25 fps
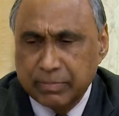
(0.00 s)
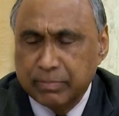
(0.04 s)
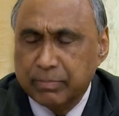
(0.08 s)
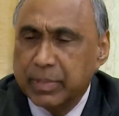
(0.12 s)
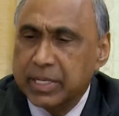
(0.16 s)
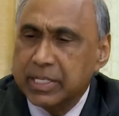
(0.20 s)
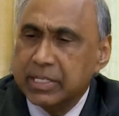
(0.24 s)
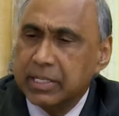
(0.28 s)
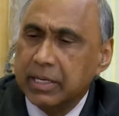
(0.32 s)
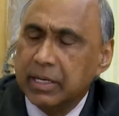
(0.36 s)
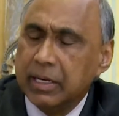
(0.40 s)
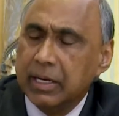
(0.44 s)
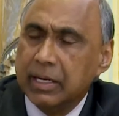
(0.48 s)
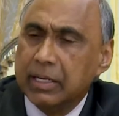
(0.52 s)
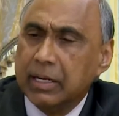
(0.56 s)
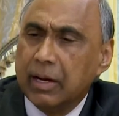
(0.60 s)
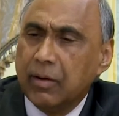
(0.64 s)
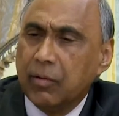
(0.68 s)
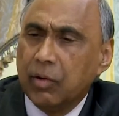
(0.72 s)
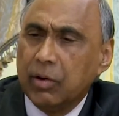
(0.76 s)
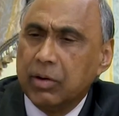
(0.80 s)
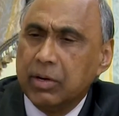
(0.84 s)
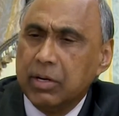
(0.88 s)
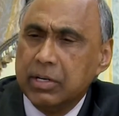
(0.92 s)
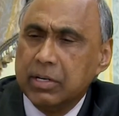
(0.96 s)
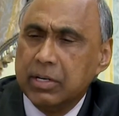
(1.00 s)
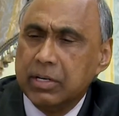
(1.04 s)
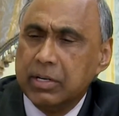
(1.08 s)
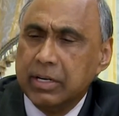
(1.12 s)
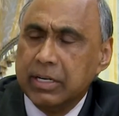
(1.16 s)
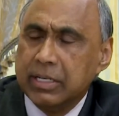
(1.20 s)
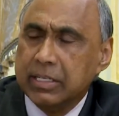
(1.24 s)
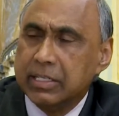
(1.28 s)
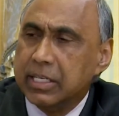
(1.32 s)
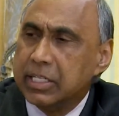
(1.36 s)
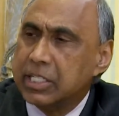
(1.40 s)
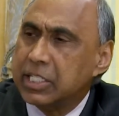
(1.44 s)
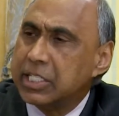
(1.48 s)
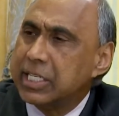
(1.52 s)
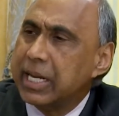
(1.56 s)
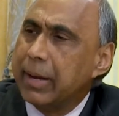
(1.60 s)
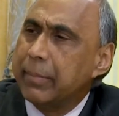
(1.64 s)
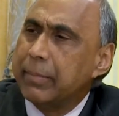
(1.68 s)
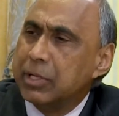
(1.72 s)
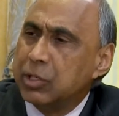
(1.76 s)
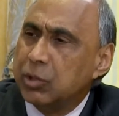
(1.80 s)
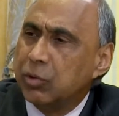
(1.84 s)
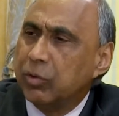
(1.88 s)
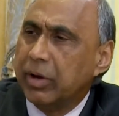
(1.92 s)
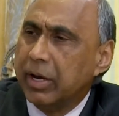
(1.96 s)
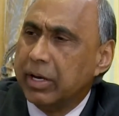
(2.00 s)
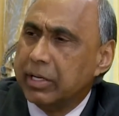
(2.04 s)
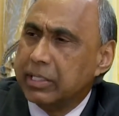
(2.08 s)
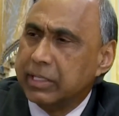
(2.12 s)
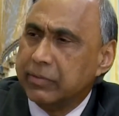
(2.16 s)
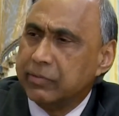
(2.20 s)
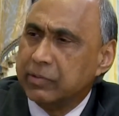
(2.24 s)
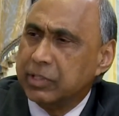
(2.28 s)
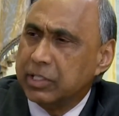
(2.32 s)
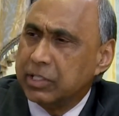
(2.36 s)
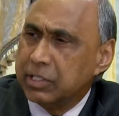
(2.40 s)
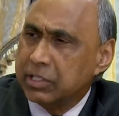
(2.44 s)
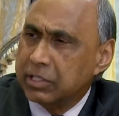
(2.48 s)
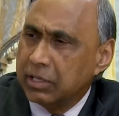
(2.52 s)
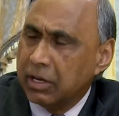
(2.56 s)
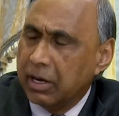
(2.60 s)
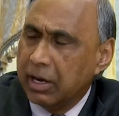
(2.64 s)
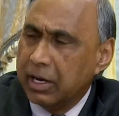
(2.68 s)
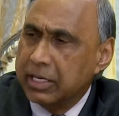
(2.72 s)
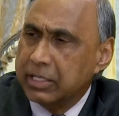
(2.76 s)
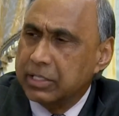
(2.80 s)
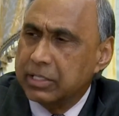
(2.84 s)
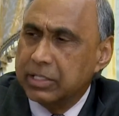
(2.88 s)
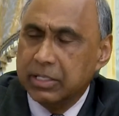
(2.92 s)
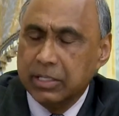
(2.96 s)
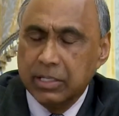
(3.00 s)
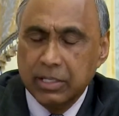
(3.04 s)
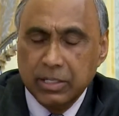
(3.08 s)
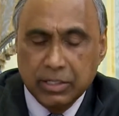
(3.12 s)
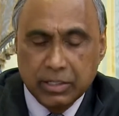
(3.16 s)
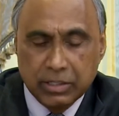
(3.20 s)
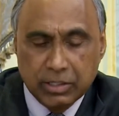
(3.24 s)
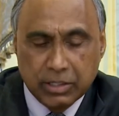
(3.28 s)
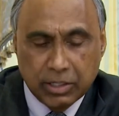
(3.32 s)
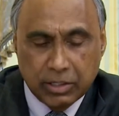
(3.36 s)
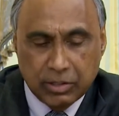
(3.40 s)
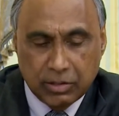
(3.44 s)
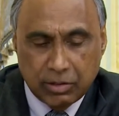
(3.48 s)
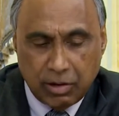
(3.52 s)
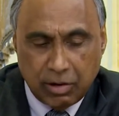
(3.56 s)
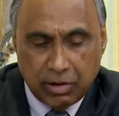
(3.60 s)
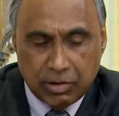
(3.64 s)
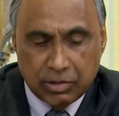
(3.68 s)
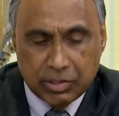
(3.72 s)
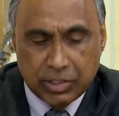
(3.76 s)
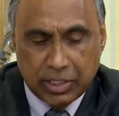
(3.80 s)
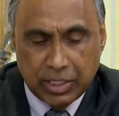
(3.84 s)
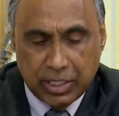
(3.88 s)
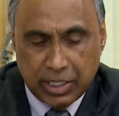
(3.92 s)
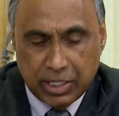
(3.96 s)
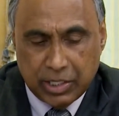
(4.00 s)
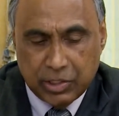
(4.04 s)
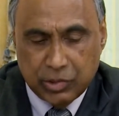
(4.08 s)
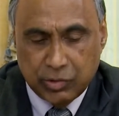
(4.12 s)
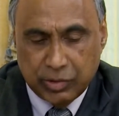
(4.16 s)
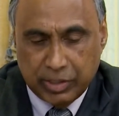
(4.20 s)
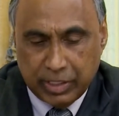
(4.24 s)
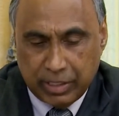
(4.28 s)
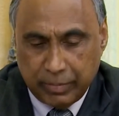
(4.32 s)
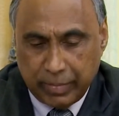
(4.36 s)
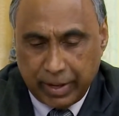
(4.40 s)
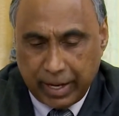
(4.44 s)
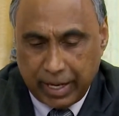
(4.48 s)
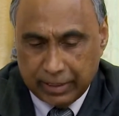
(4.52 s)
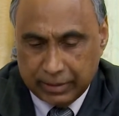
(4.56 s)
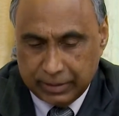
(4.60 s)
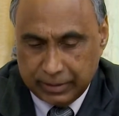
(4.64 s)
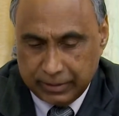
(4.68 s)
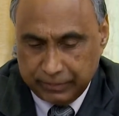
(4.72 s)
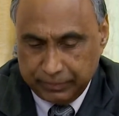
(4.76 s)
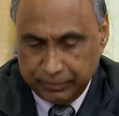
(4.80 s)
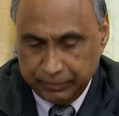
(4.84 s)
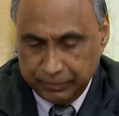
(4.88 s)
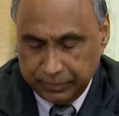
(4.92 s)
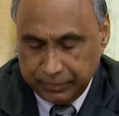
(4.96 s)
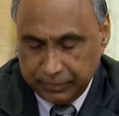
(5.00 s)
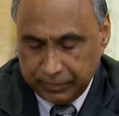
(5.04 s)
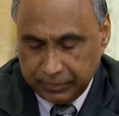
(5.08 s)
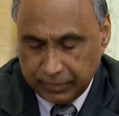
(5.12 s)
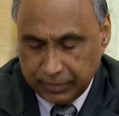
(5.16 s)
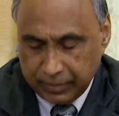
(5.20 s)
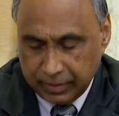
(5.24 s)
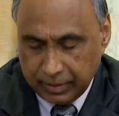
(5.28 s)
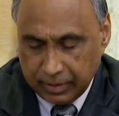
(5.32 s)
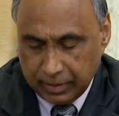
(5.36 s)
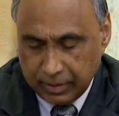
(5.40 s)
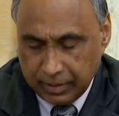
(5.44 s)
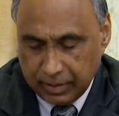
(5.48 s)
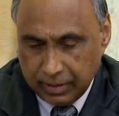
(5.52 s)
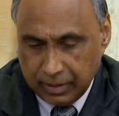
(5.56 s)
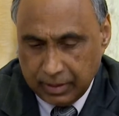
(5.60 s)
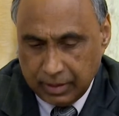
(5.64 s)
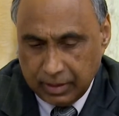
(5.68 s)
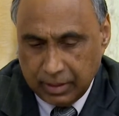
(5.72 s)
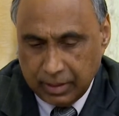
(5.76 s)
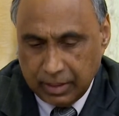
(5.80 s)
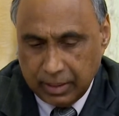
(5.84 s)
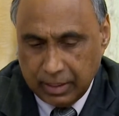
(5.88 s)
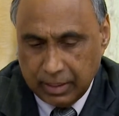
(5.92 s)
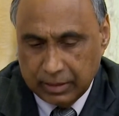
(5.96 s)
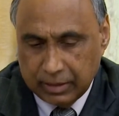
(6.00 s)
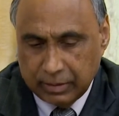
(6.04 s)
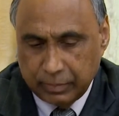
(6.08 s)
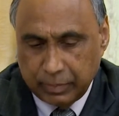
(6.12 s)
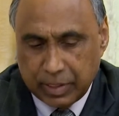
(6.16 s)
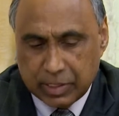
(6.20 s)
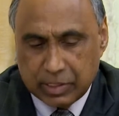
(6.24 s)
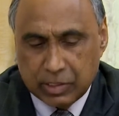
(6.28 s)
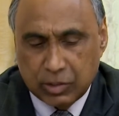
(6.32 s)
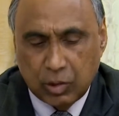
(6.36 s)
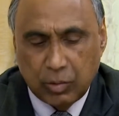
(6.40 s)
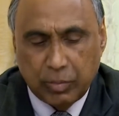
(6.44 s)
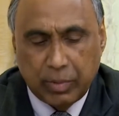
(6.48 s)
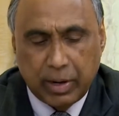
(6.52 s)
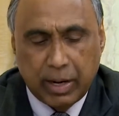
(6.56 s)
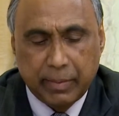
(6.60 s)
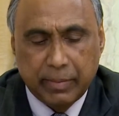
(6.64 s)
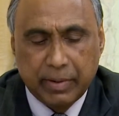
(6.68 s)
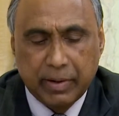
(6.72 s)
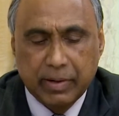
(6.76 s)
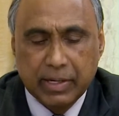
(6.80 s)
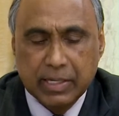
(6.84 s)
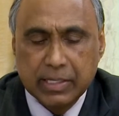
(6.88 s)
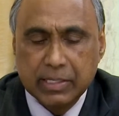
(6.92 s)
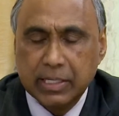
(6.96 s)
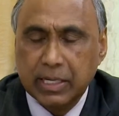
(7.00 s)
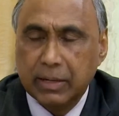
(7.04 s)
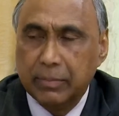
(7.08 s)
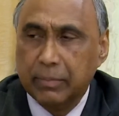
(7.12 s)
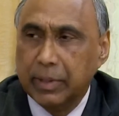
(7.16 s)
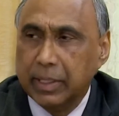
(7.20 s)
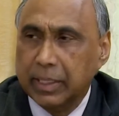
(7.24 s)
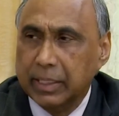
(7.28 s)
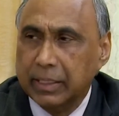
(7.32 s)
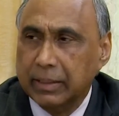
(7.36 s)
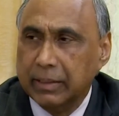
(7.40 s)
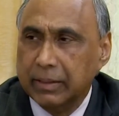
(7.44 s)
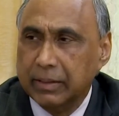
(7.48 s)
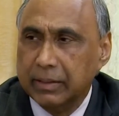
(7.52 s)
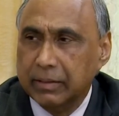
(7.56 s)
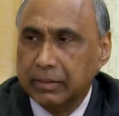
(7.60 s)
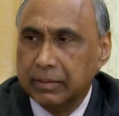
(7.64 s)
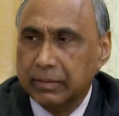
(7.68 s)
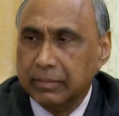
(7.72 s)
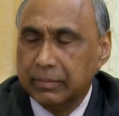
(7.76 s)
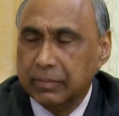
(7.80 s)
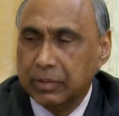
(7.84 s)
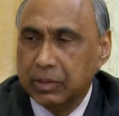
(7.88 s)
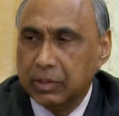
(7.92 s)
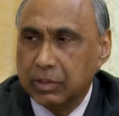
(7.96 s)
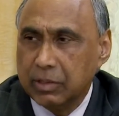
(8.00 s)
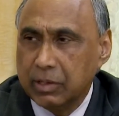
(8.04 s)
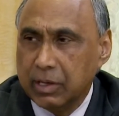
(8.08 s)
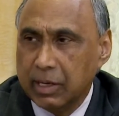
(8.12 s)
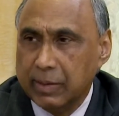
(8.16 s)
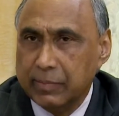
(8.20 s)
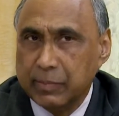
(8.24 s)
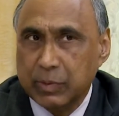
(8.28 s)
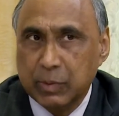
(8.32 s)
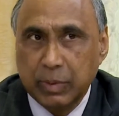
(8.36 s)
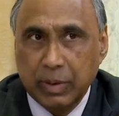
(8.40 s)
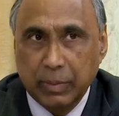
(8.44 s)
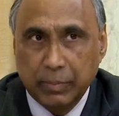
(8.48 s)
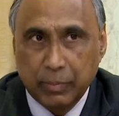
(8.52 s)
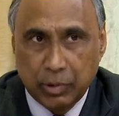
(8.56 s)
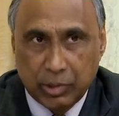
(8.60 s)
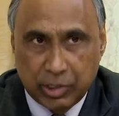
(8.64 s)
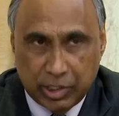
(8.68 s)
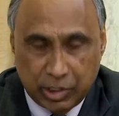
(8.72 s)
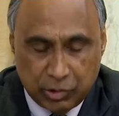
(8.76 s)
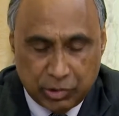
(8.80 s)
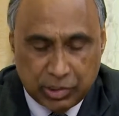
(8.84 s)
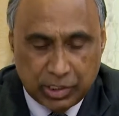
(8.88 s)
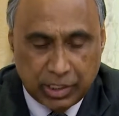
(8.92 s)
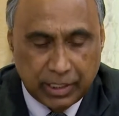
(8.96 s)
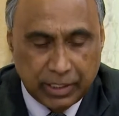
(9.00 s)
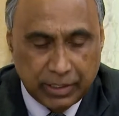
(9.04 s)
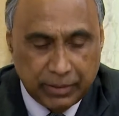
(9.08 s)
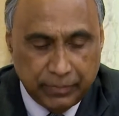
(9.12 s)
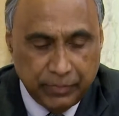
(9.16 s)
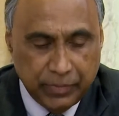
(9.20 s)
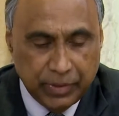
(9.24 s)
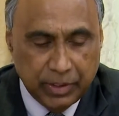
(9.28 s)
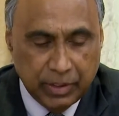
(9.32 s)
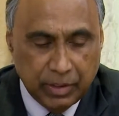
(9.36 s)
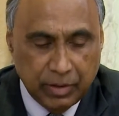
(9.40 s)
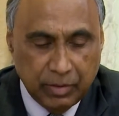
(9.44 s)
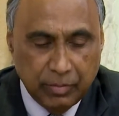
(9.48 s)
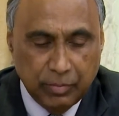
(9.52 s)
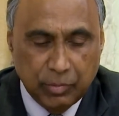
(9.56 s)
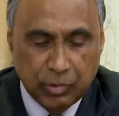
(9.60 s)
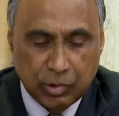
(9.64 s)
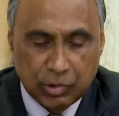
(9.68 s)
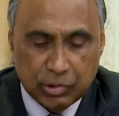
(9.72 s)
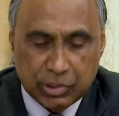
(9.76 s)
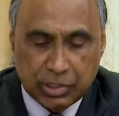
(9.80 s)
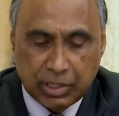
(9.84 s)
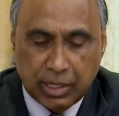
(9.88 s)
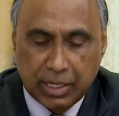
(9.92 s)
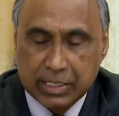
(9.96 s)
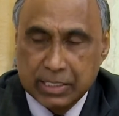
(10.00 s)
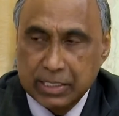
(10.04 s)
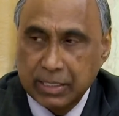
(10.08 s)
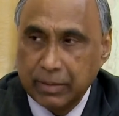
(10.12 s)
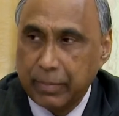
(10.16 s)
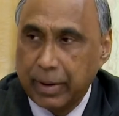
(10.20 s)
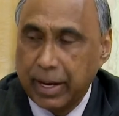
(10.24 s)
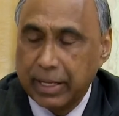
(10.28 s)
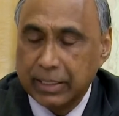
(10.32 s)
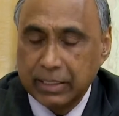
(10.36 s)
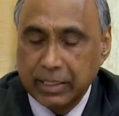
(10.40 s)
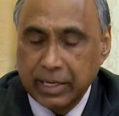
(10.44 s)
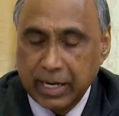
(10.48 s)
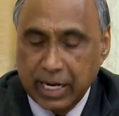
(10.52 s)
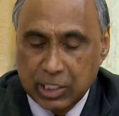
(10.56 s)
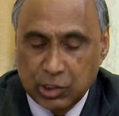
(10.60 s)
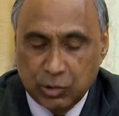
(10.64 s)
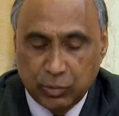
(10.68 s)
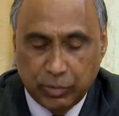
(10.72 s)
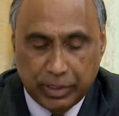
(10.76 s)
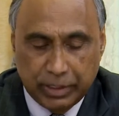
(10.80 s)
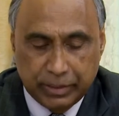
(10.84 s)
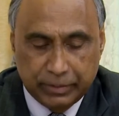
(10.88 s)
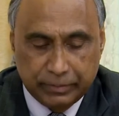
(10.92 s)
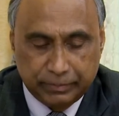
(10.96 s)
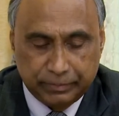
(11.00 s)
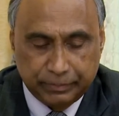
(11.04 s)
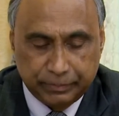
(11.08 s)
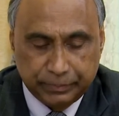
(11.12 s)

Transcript: missing in our country is the STEM education, which is science, technology, engineering, math. And the President Obama has said many times about producing more science and math graduate.